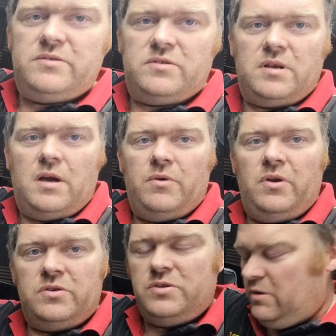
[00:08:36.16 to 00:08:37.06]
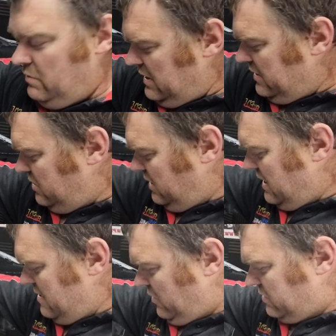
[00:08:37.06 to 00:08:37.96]
our nice new DSG
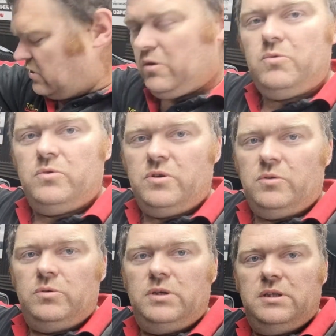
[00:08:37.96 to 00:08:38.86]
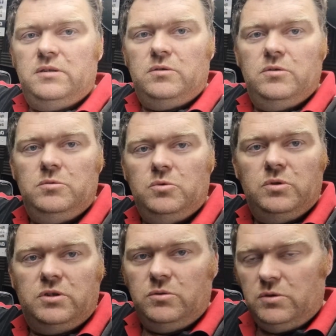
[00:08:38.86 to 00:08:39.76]
gearbox. I've got a water cooler, oil
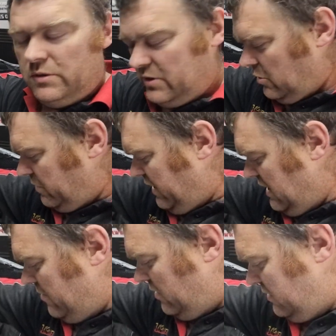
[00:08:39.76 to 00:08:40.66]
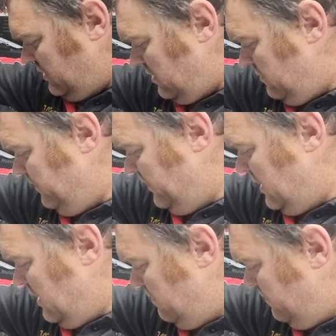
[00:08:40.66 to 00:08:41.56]
water cooler on the top of the gearbox. So
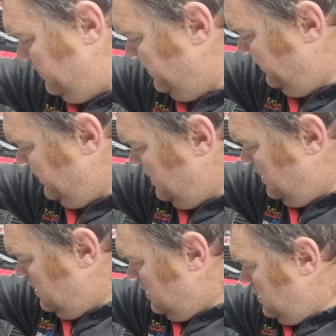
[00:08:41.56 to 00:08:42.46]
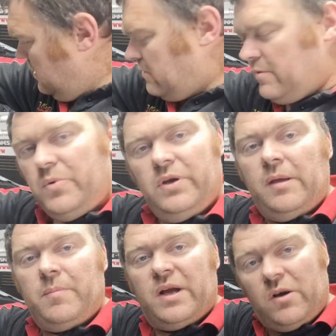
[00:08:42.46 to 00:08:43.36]
I'm pulling
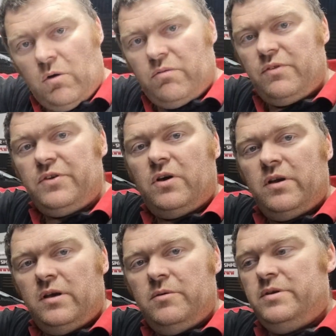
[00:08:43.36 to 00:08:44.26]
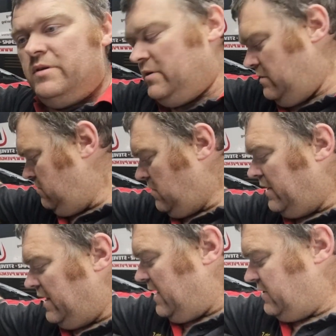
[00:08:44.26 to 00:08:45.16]
it back off the dyno, and
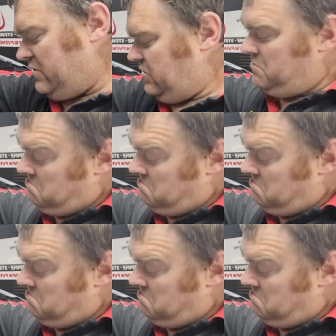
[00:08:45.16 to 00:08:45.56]
I guess